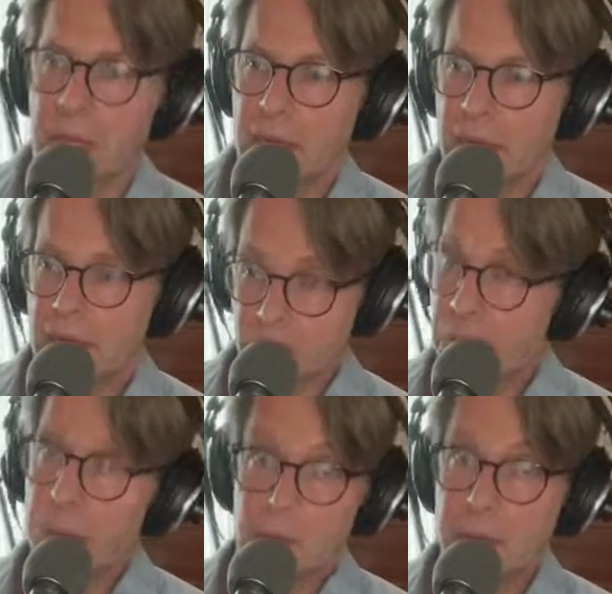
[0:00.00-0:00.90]
And I've
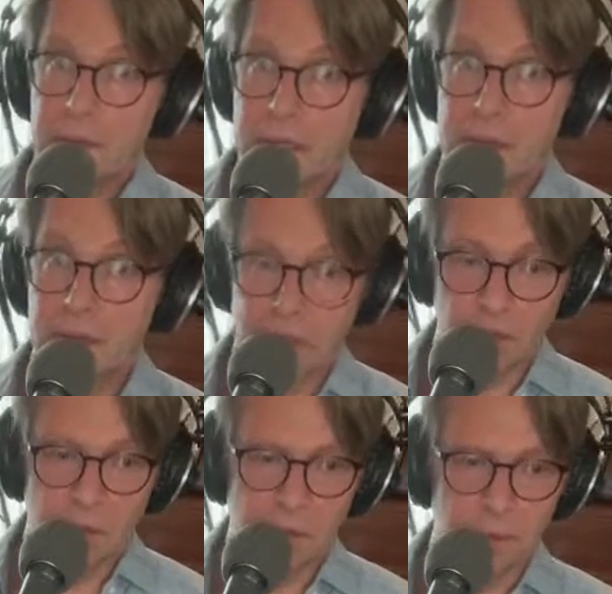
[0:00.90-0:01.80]
probably been many things,
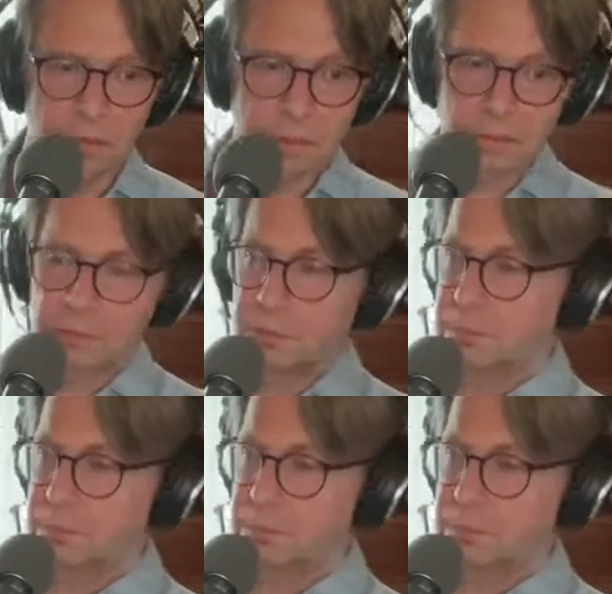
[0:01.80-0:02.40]
like all of us.